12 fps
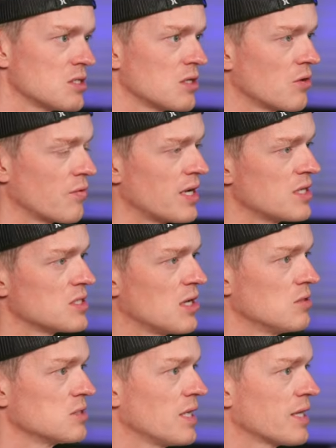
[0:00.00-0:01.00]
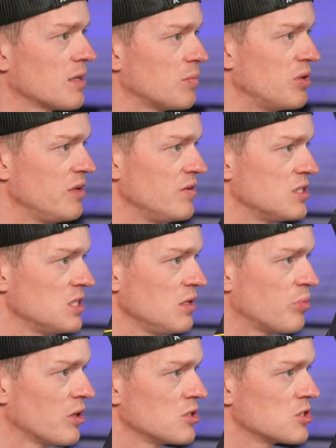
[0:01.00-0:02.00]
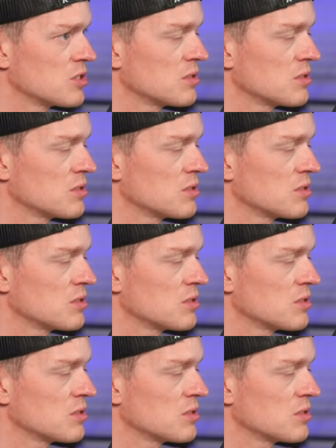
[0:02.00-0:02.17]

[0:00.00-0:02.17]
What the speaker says: It already sounds like a PVC punch,